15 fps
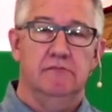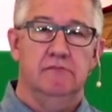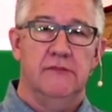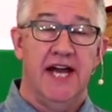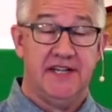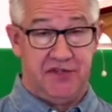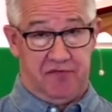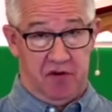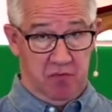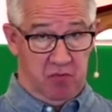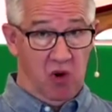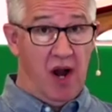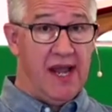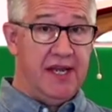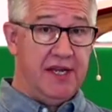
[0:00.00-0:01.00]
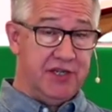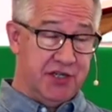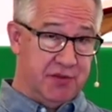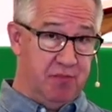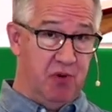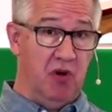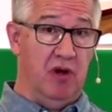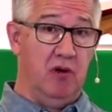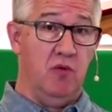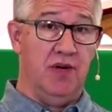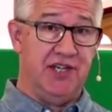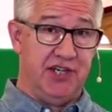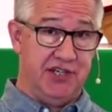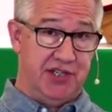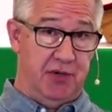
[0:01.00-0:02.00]
That's from Brian's book,
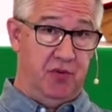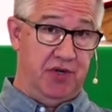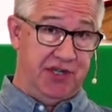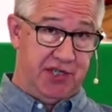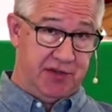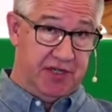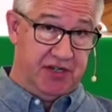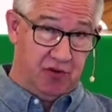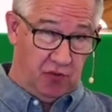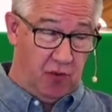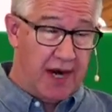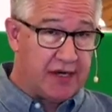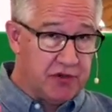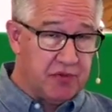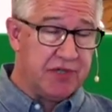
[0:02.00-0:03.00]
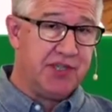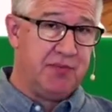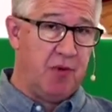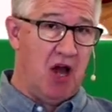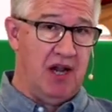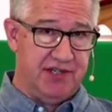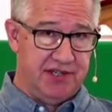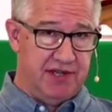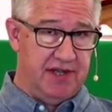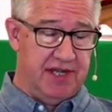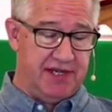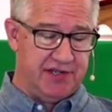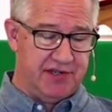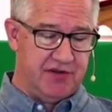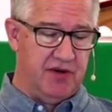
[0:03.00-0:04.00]
which is a res- direct response to
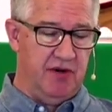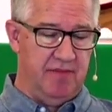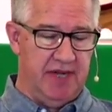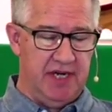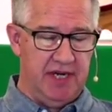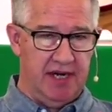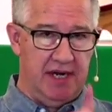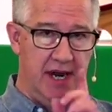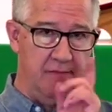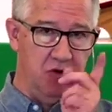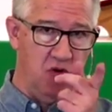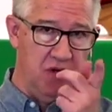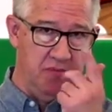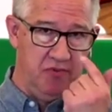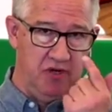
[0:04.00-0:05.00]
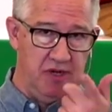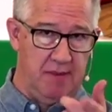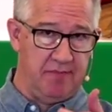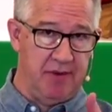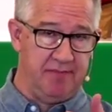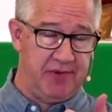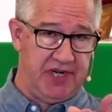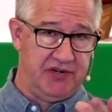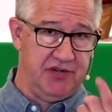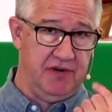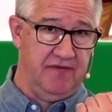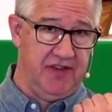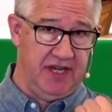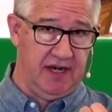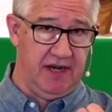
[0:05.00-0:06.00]
this sermon, and I'm going to put up a
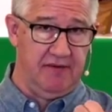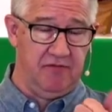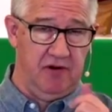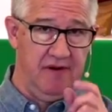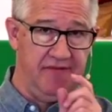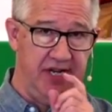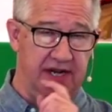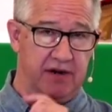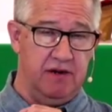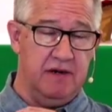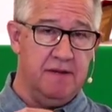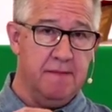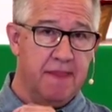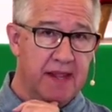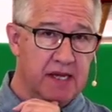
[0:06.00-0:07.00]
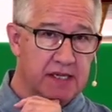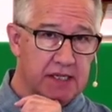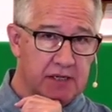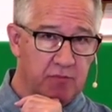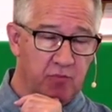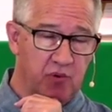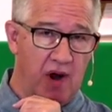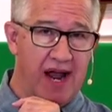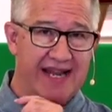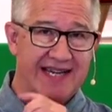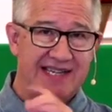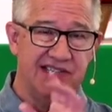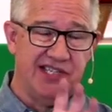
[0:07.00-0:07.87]
picture of the cover of it here. Brian